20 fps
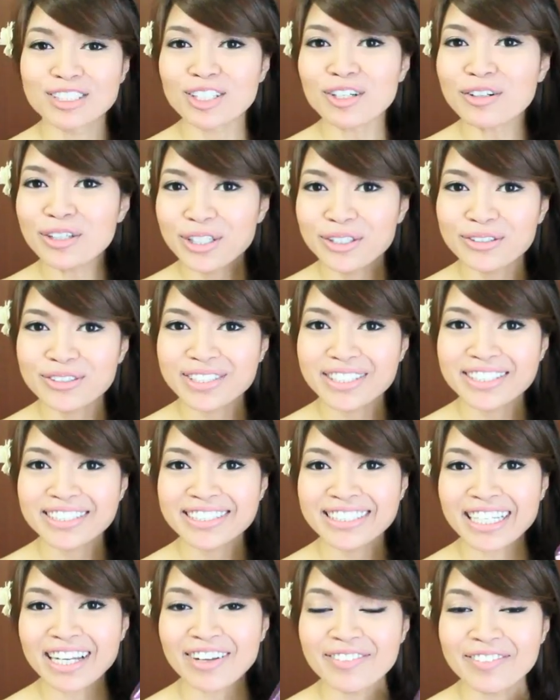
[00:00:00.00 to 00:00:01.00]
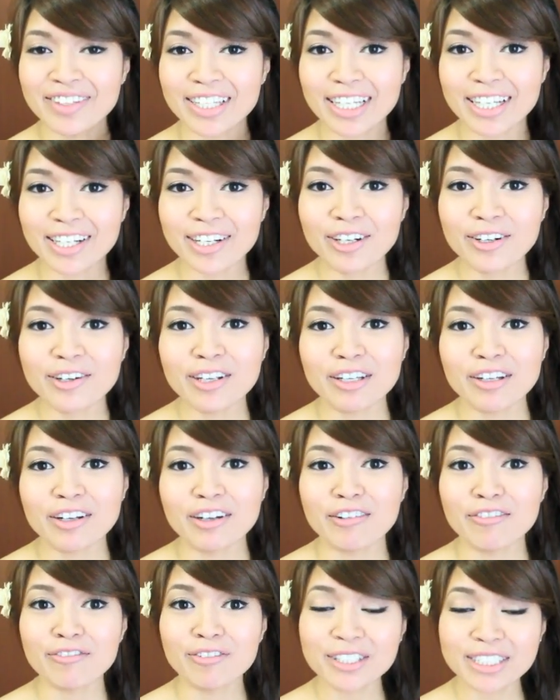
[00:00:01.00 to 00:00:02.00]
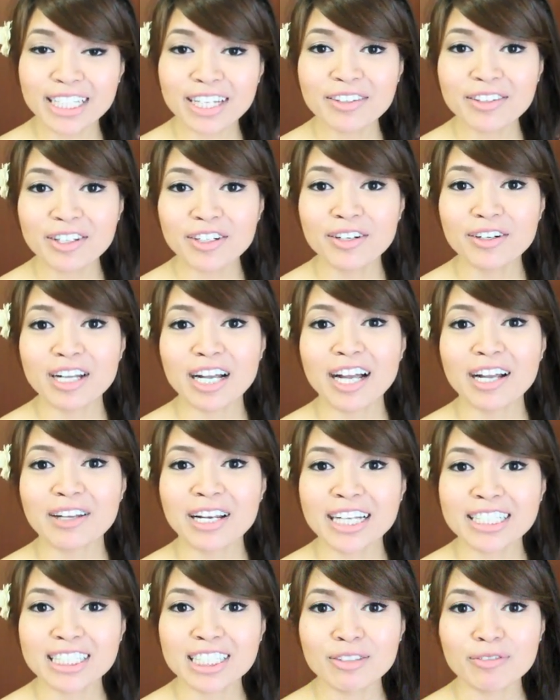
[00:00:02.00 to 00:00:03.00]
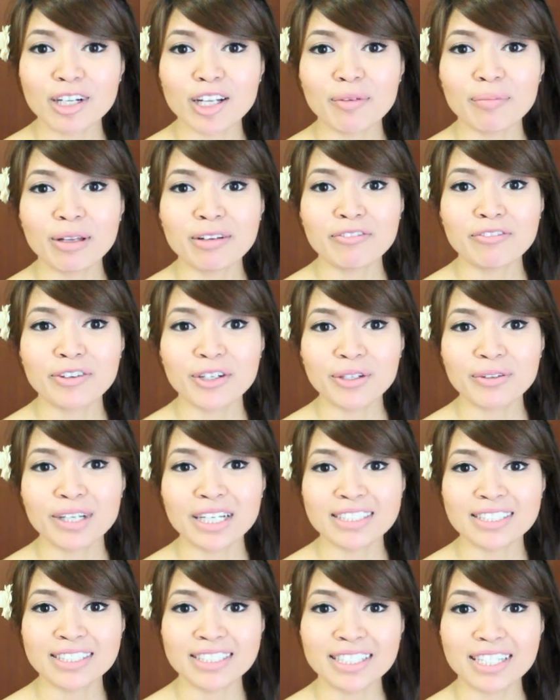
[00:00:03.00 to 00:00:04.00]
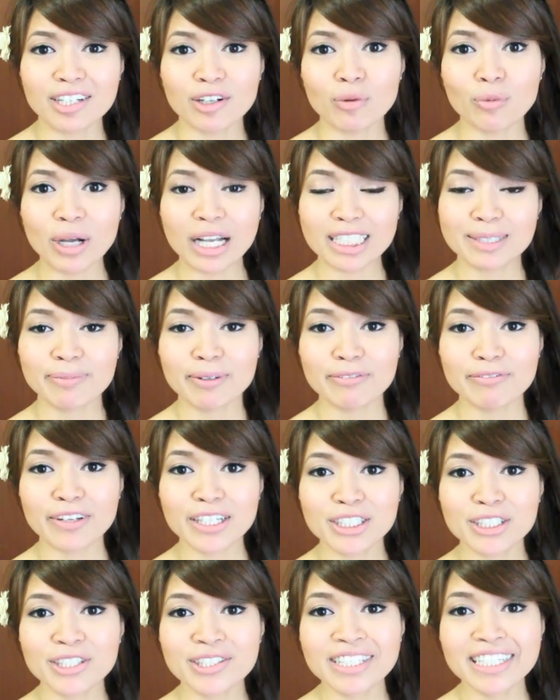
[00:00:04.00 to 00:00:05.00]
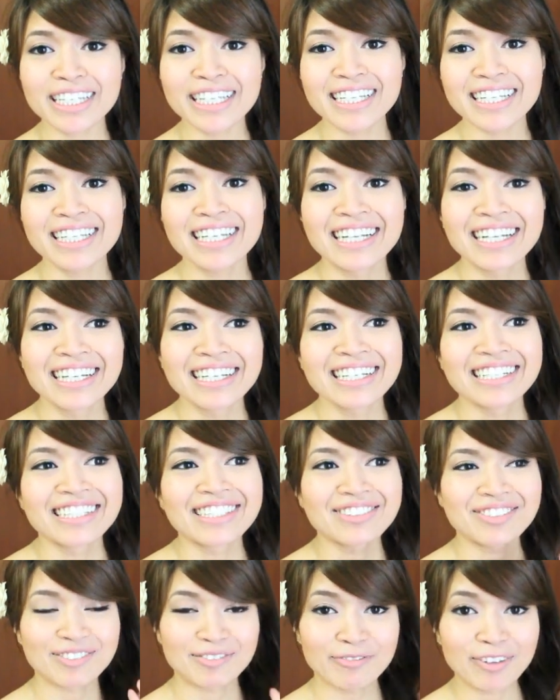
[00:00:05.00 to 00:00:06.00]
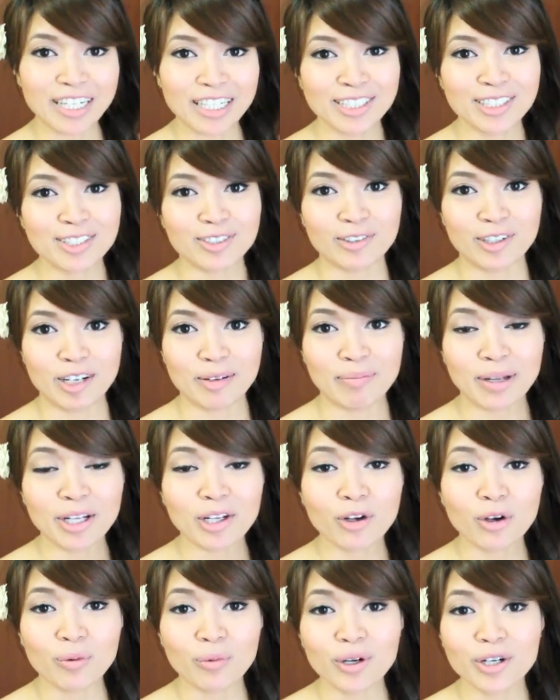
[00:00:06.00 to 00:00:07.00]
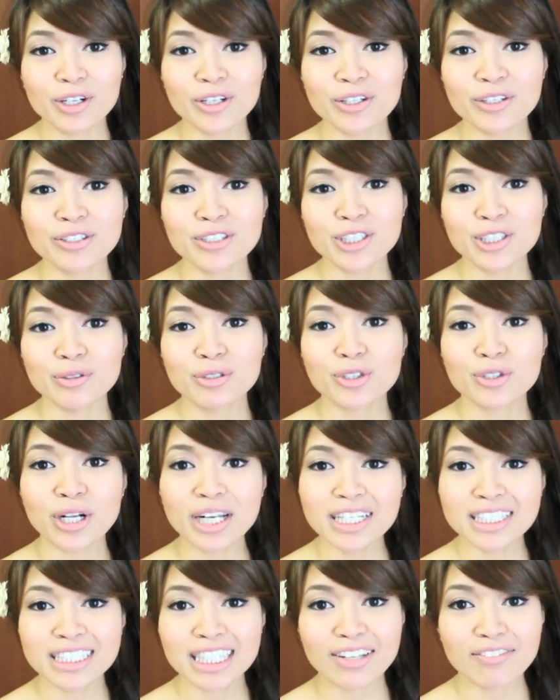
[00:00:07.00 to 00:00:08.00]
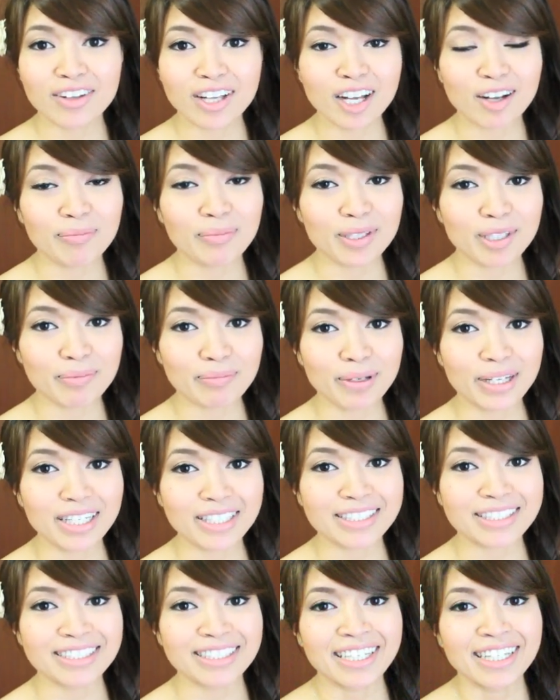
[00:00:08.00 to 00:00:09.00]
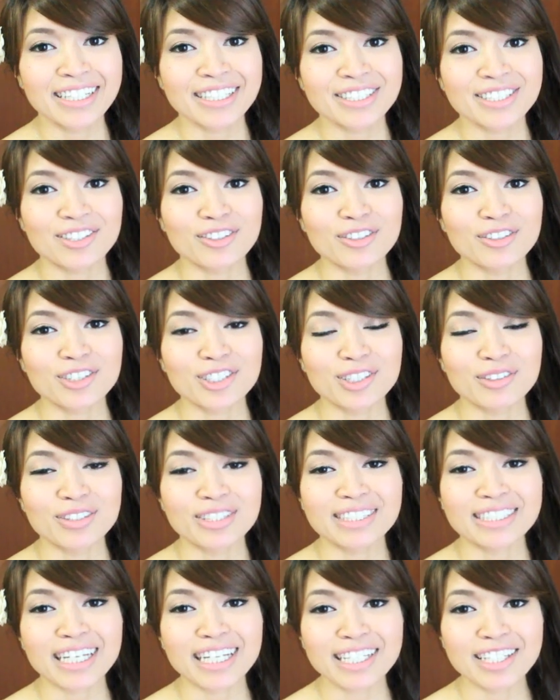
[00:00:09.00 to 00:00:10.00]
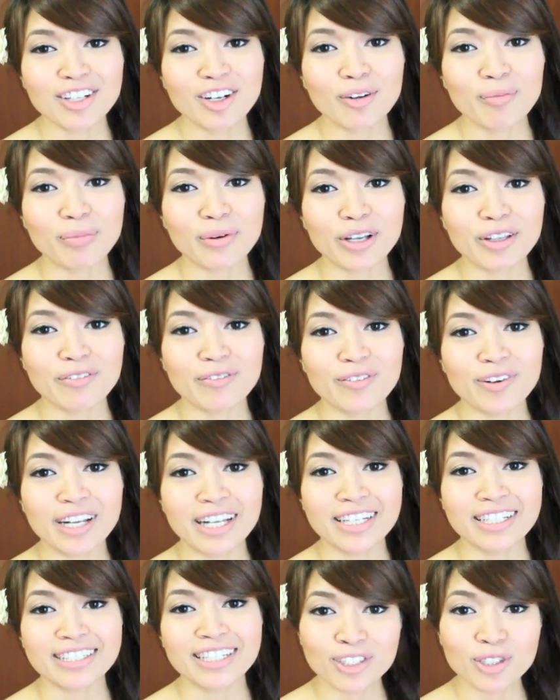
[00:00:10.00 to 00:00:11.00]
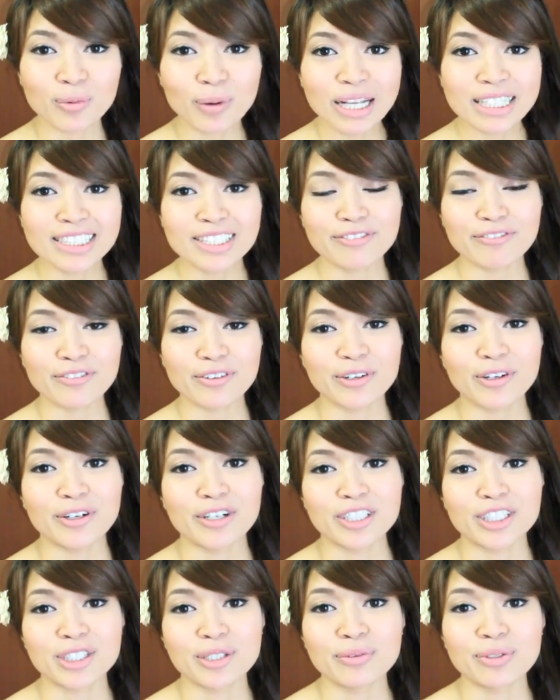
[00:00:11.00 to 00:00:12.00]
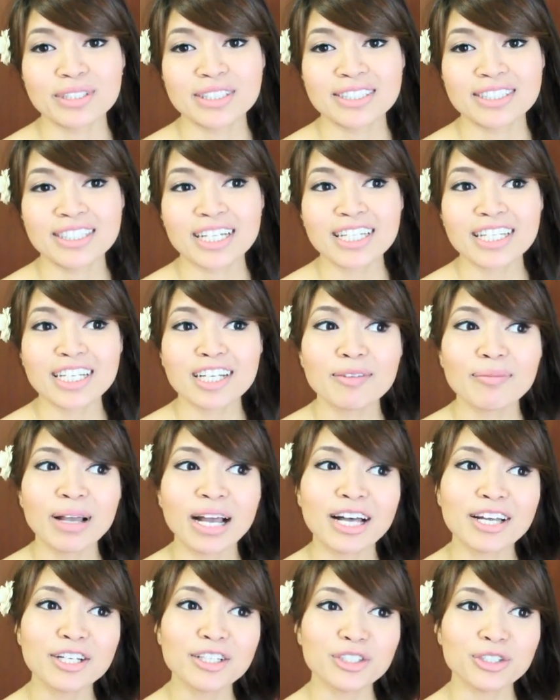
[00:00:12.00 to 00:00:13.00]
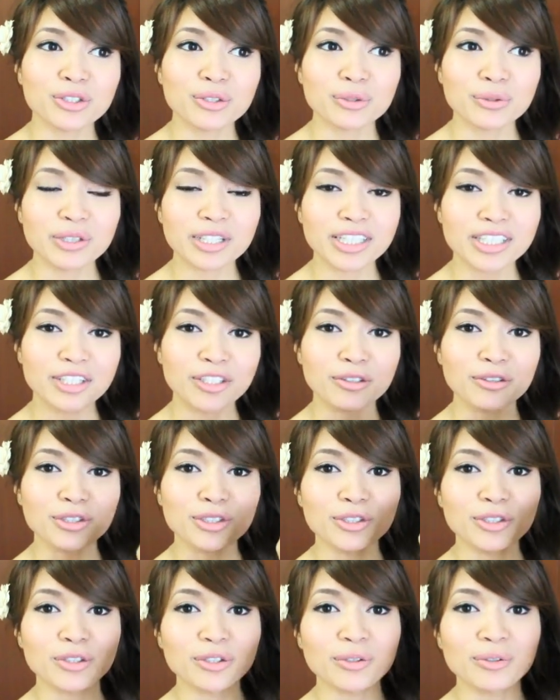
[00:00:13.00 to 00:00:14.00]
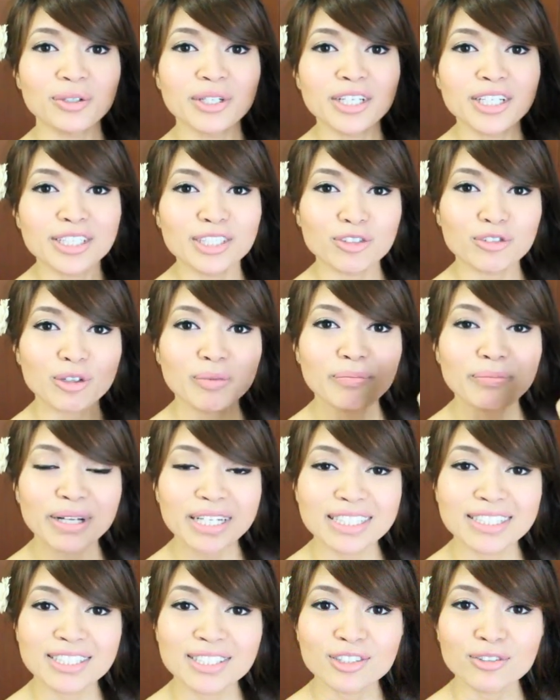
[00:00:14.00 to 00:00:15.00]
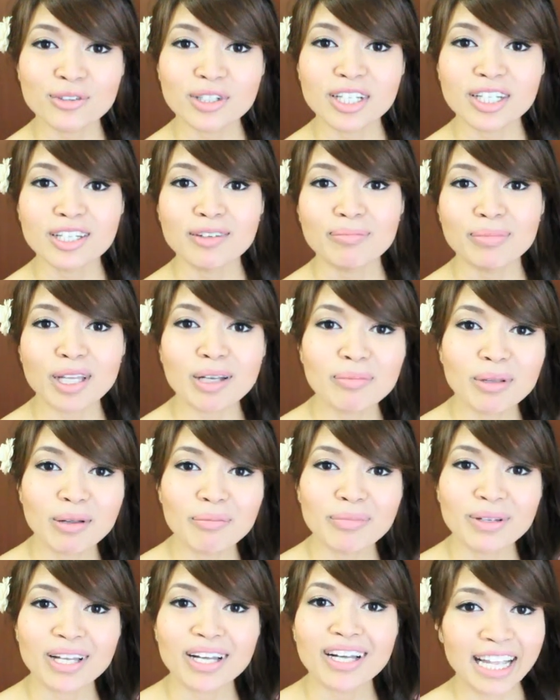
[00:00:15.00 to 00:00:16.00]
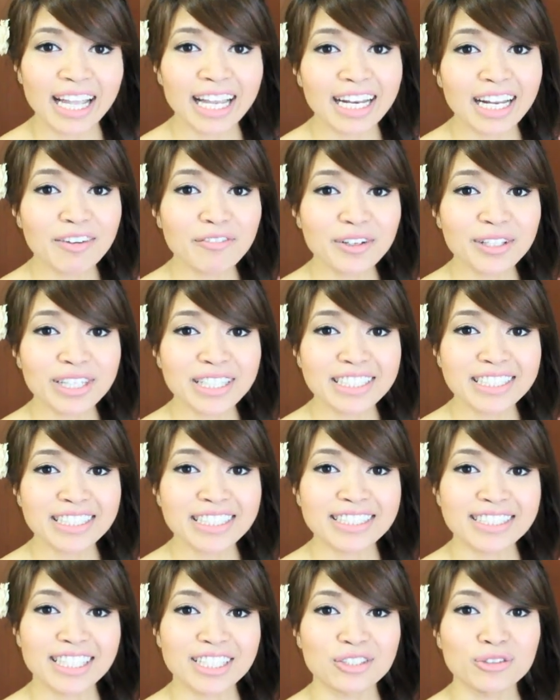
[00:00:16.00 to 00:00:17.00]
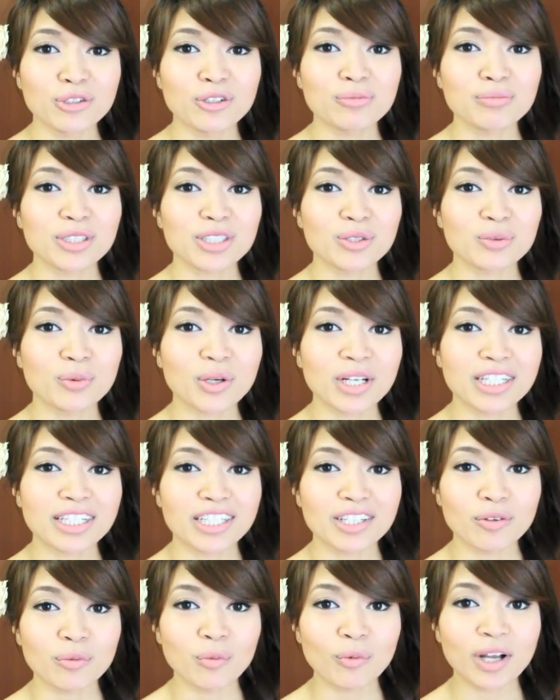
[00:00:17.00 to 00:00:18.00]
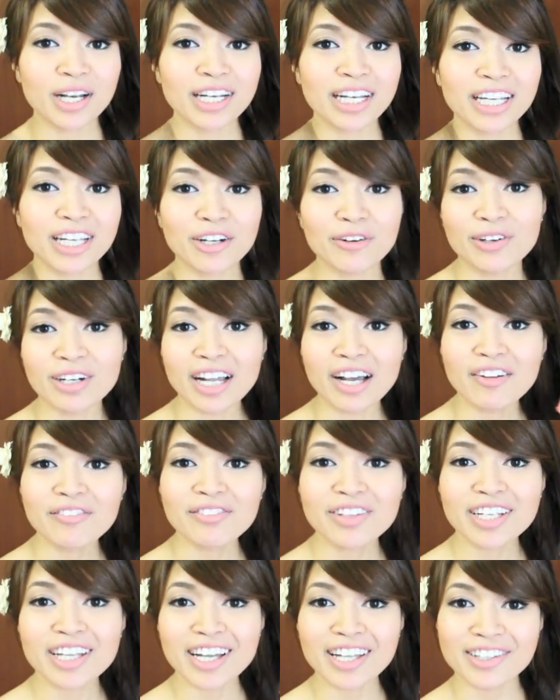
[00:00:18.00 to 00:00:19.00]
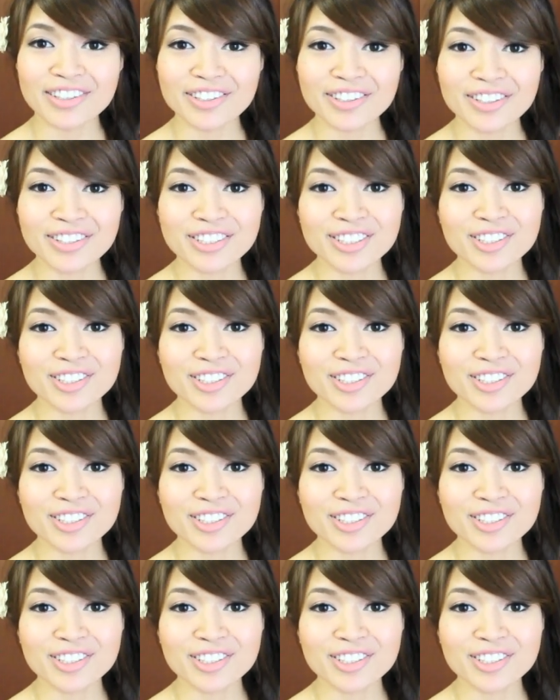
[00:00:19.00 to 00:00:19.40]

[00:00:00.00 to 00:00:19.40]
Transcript: Don't use this down there. For down there, I would actually recommend for you guys to get it waxed professionally. Funny story, my coworker, she was trying to save a couple of bucks, so she was telling her boyfriend to wax it for her, and she was telling him how to do it, you know, to go strip by strip, blah blah blah. And everything she said to him just went in one ear and out the other.